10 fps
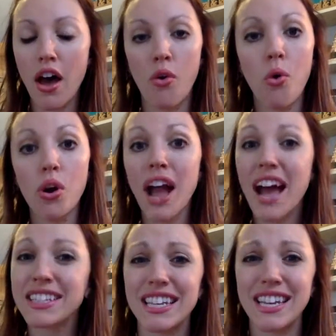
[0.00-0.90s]
Or
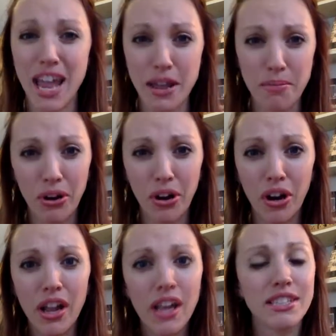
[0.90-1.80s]
ask a neighbor,
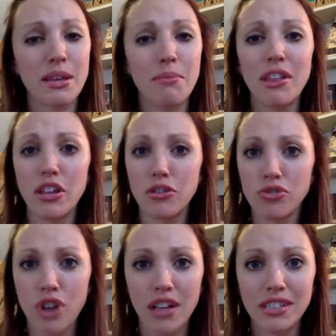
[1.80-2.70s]
somebody that you
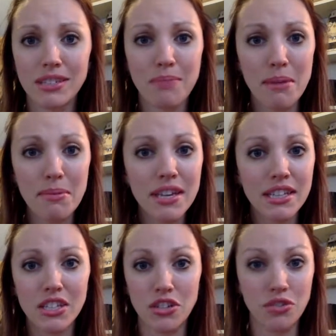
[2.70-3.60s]
trust. Maybe
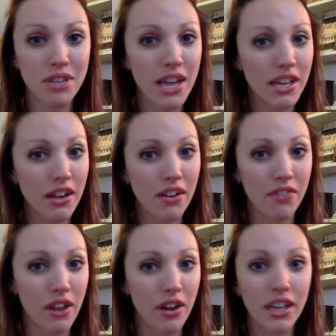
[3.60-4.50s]
it's you take care of
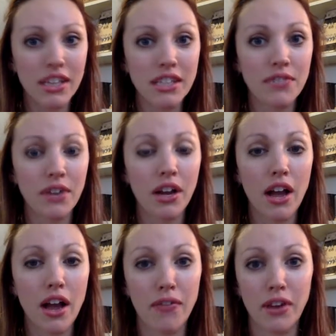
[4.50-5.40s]
their kids for
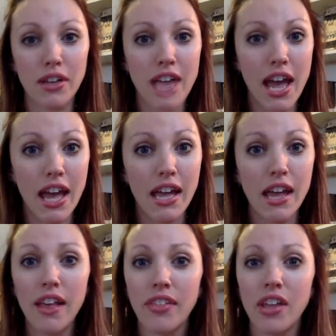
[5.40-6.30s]
a day,
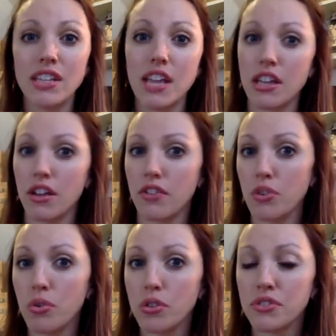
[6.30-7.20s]
they take care of
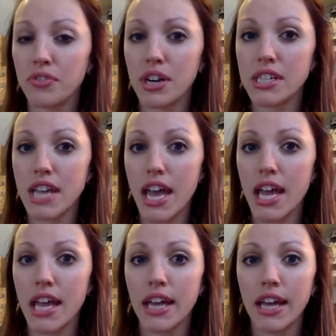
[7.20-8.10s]
yours for a
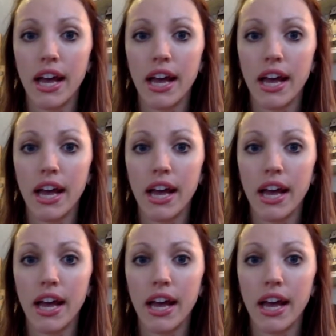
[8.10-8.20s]
day,